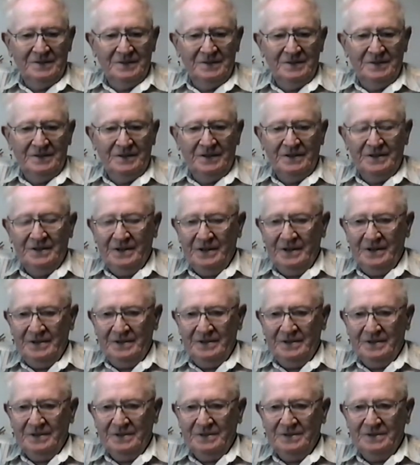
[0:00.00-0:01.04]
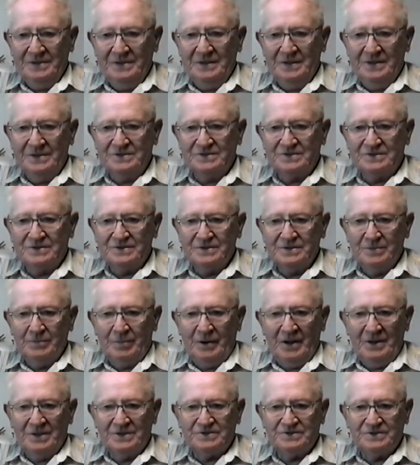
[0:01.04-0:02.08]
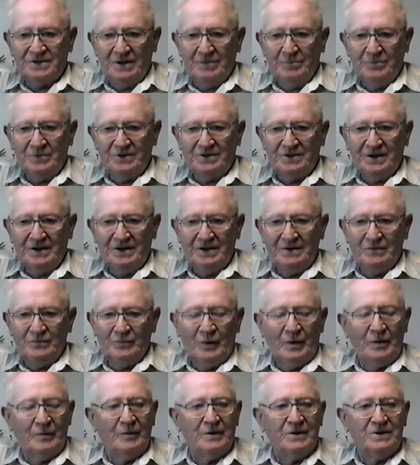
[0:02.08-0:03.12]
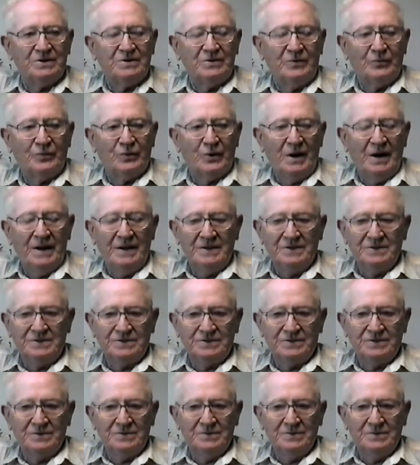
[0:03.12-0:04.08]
D-Day and plus 17, we went to France.